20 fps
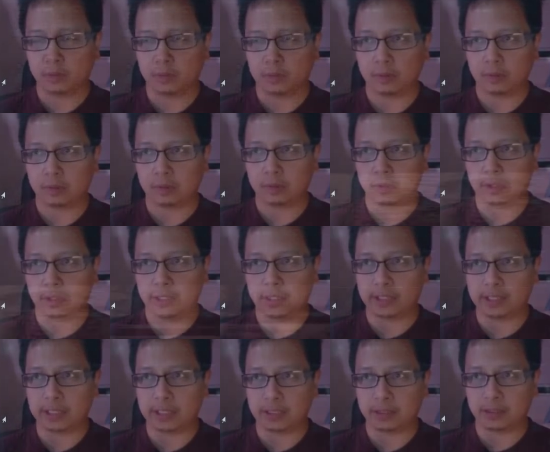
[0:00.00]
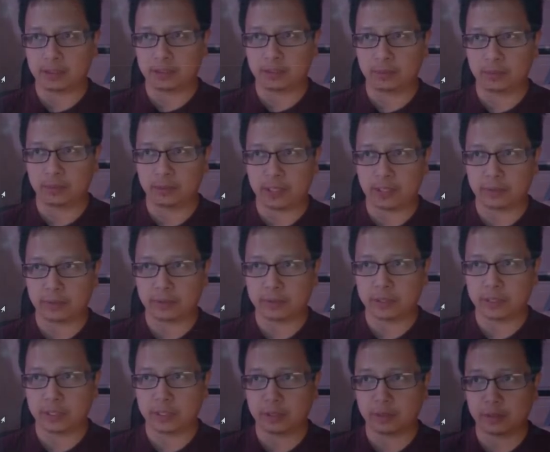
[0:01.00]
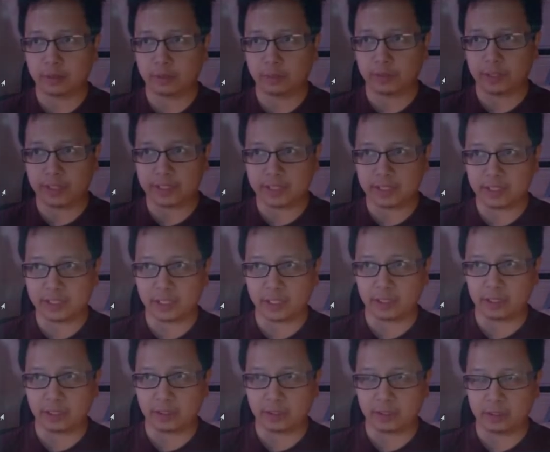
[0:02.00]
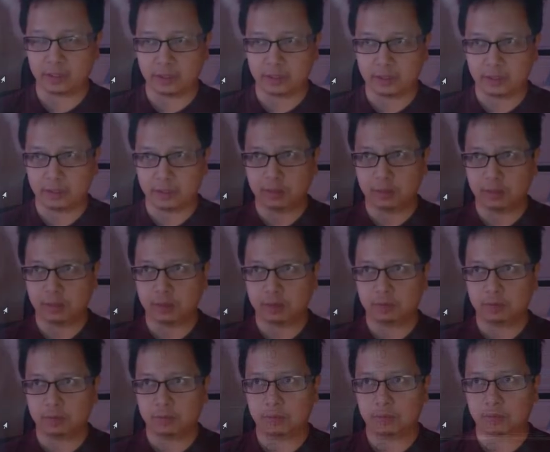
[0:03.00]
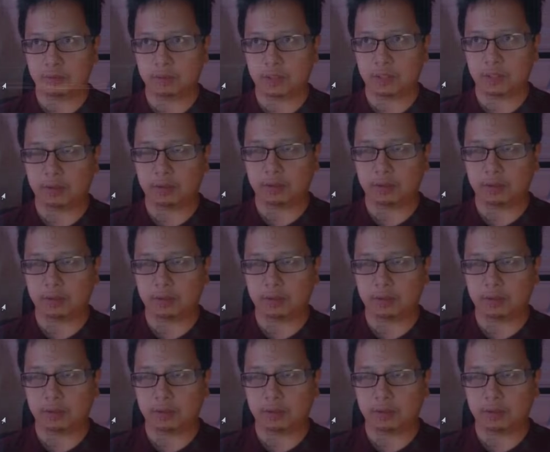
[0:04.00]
Gonna hit that 2 arrows. You want to sell it. Okay.